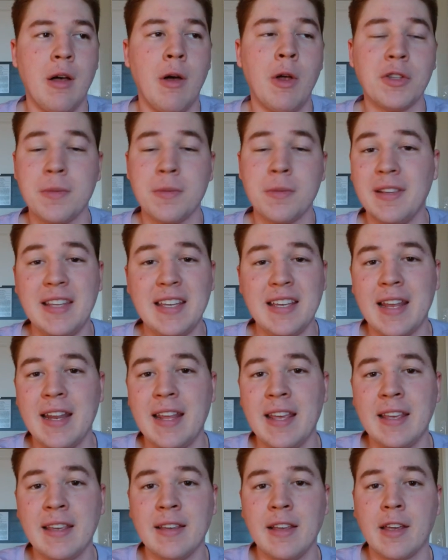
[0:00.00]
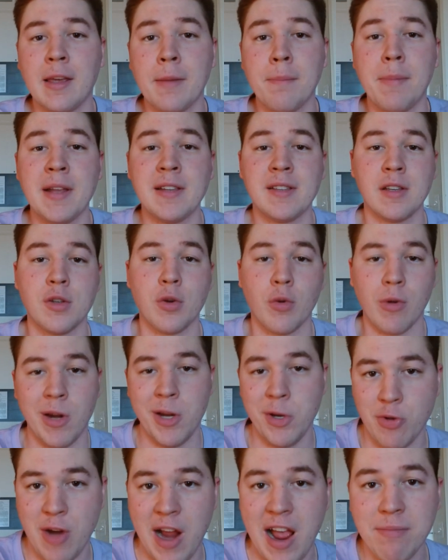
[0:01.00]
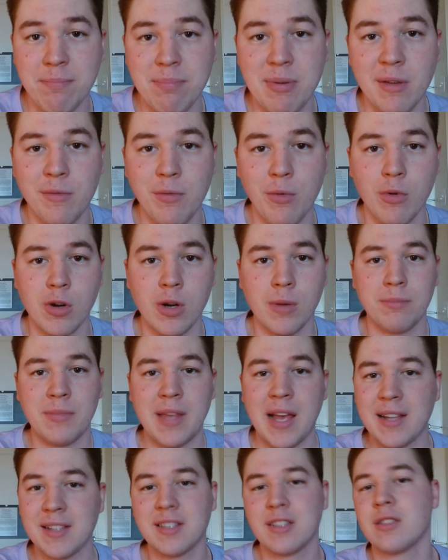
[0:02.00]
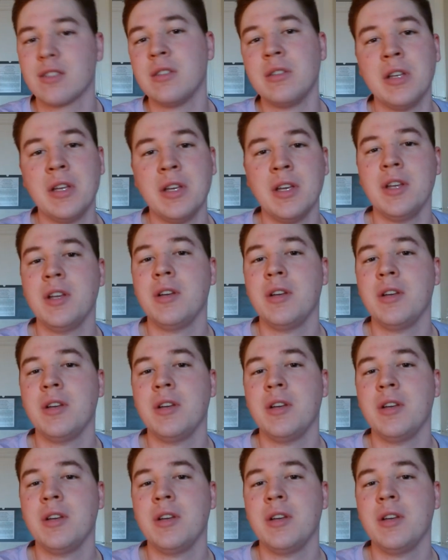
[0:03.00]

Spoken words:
ultimately getting a compensatory draft pick for him, that's